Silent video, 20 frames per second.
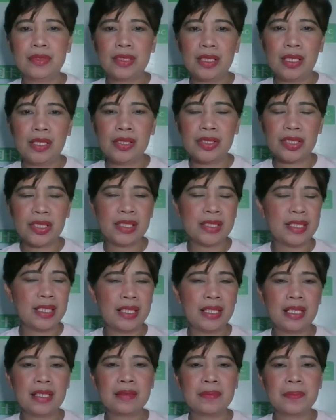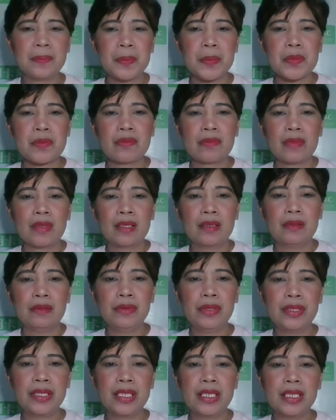how should I say that,
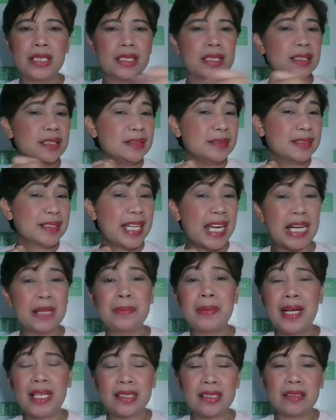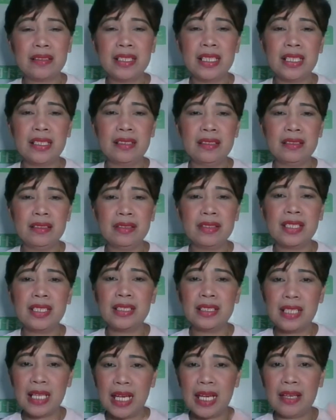with a car battery, you
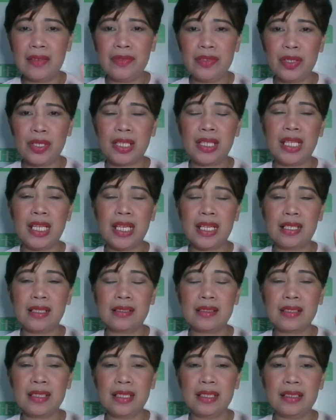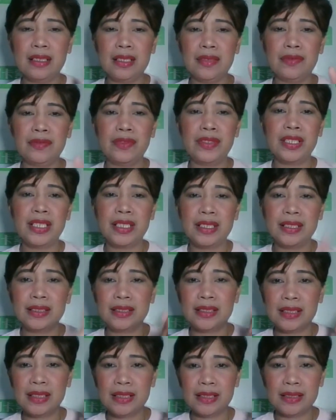can have your class. And if there
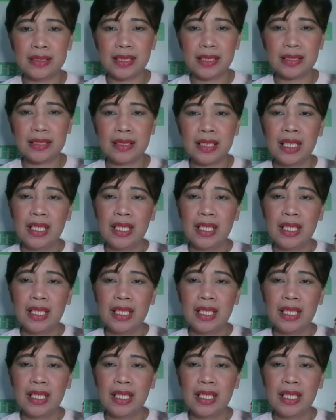is an internet